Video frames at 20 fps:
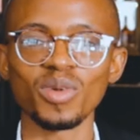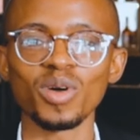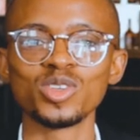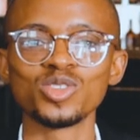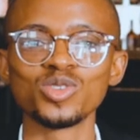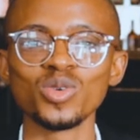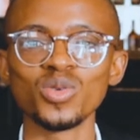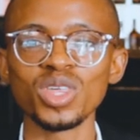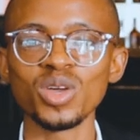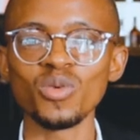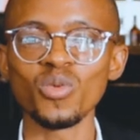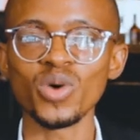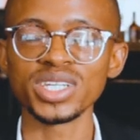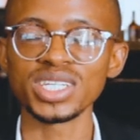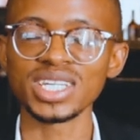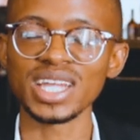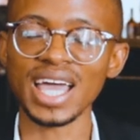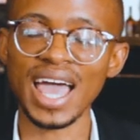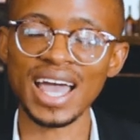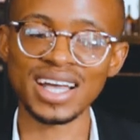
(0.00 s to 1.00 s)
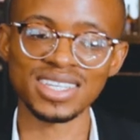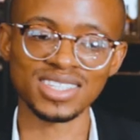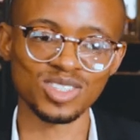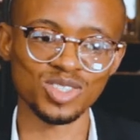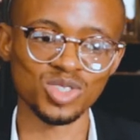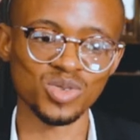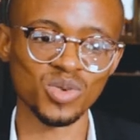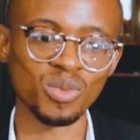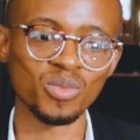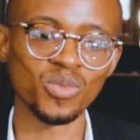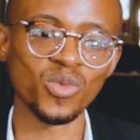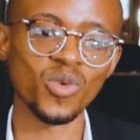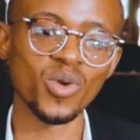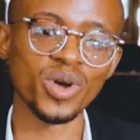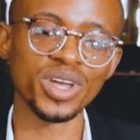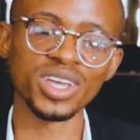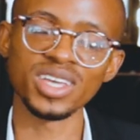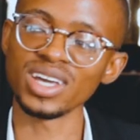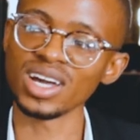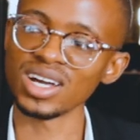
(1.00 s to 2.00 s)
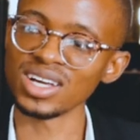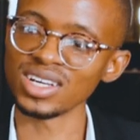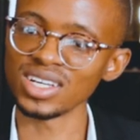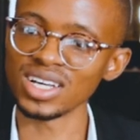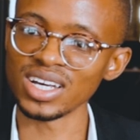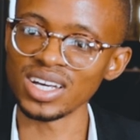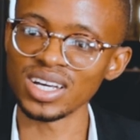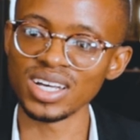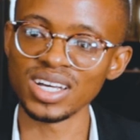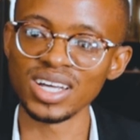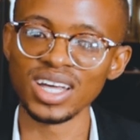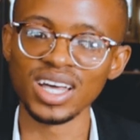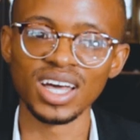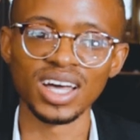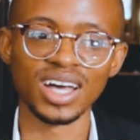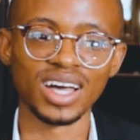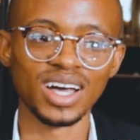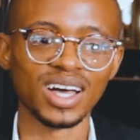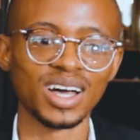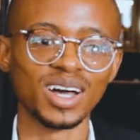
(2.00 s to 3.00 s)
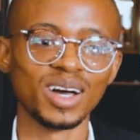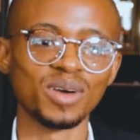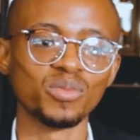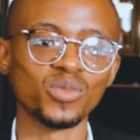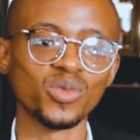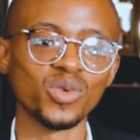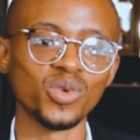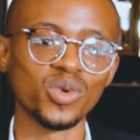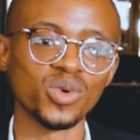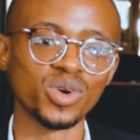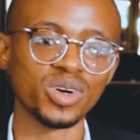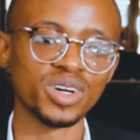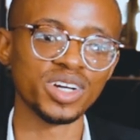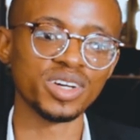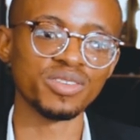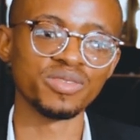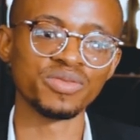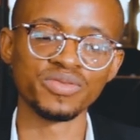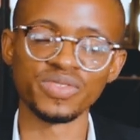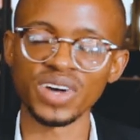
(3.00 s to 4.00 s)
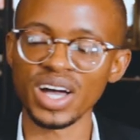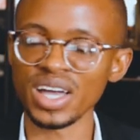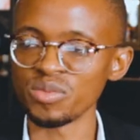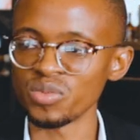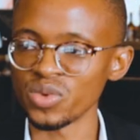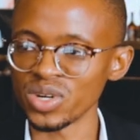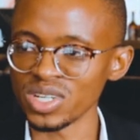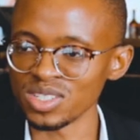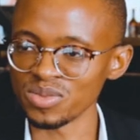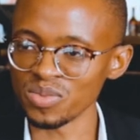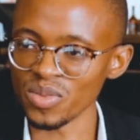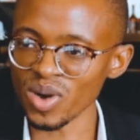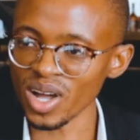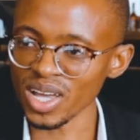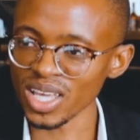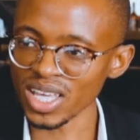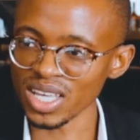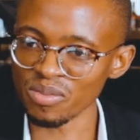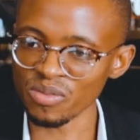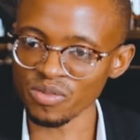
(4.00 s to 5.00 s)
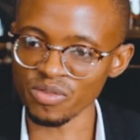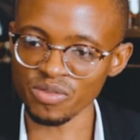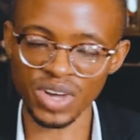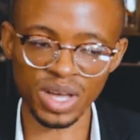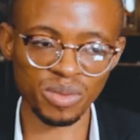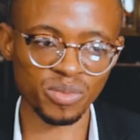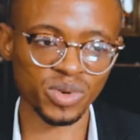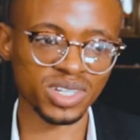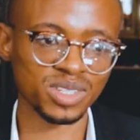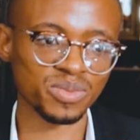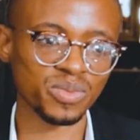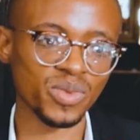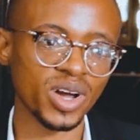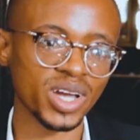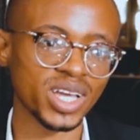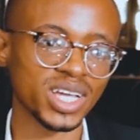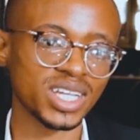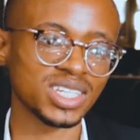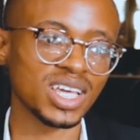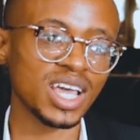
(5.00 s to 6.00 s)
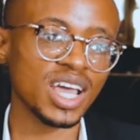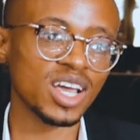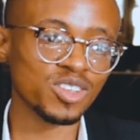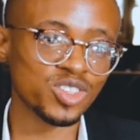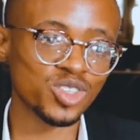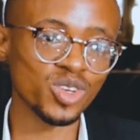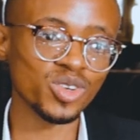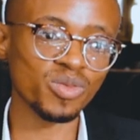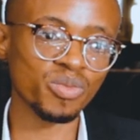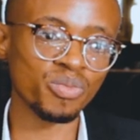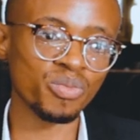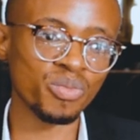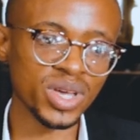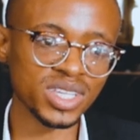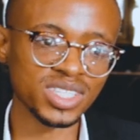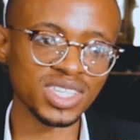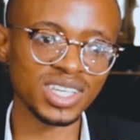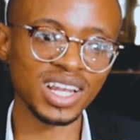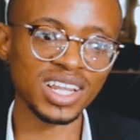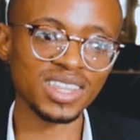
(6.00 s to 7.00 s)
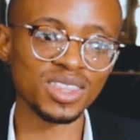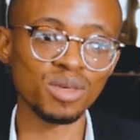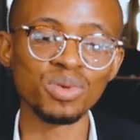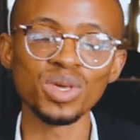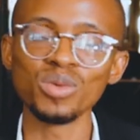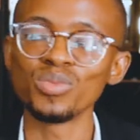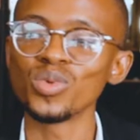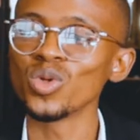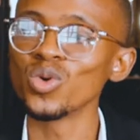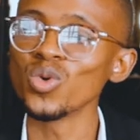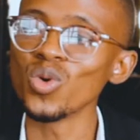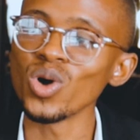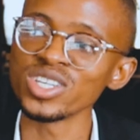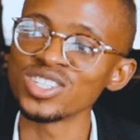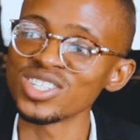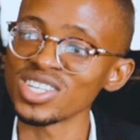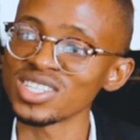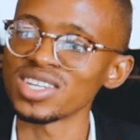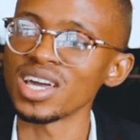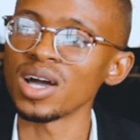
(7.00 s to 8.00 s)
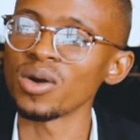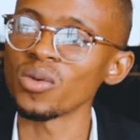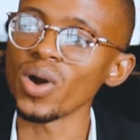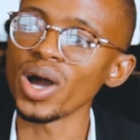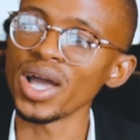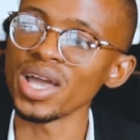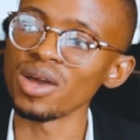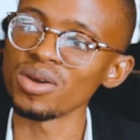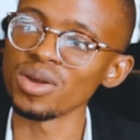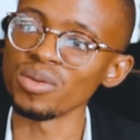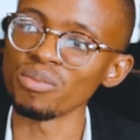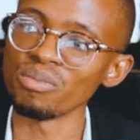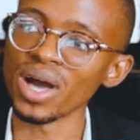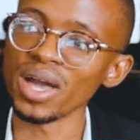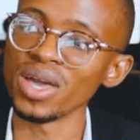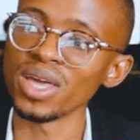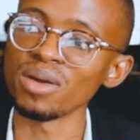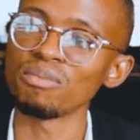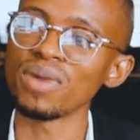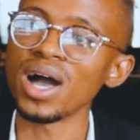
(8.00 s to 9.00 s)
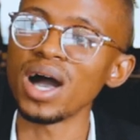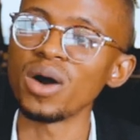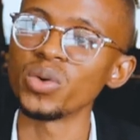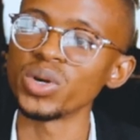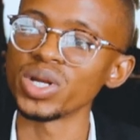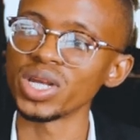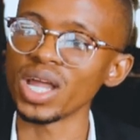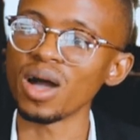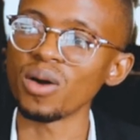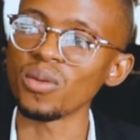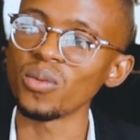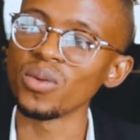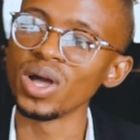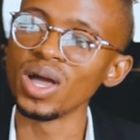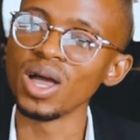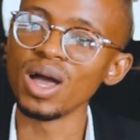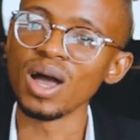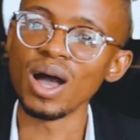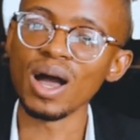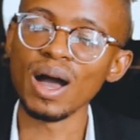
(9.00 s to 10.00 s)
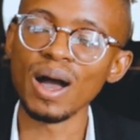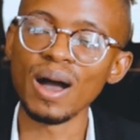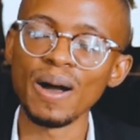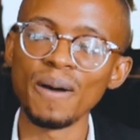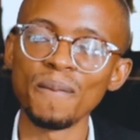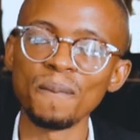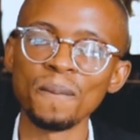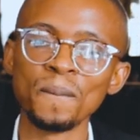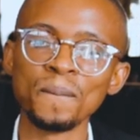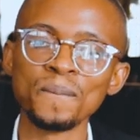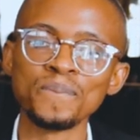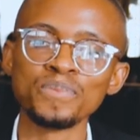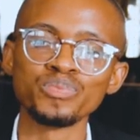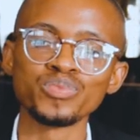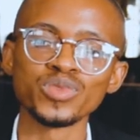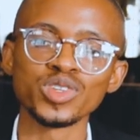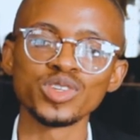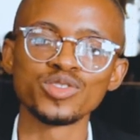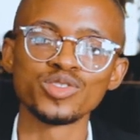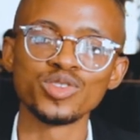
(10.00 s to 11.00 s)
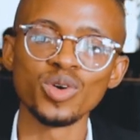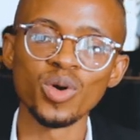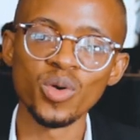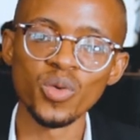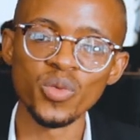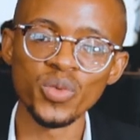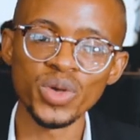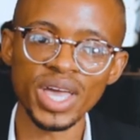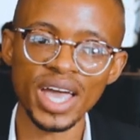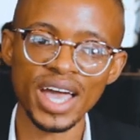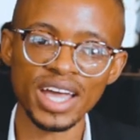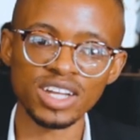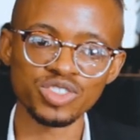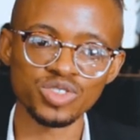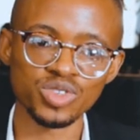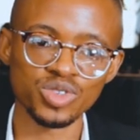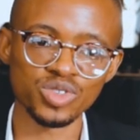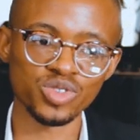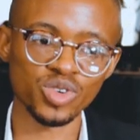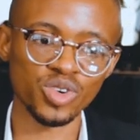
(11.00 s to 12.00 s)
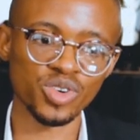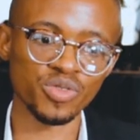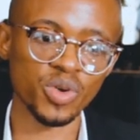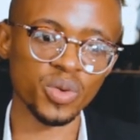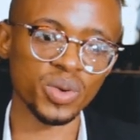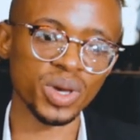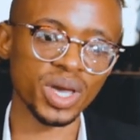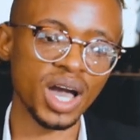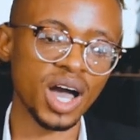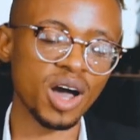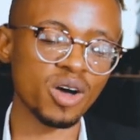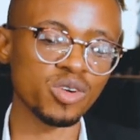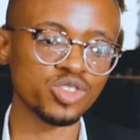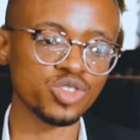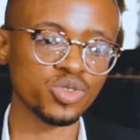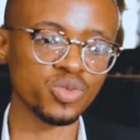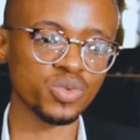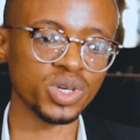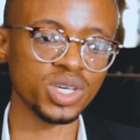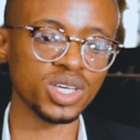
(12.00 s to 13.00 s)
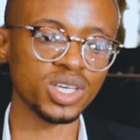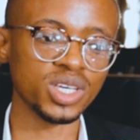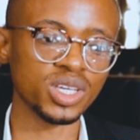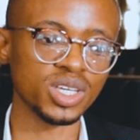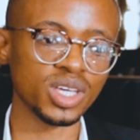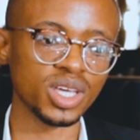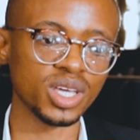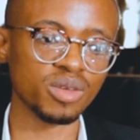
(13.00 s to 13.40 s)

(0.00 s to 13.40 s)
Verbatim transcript: So they wanted access to a more younger, uh, more vibrant market, mm. vibrant market. So basically, the people who are just acquiring buying power now. Mm-hmm. Um, so we had to sort of okay, how do we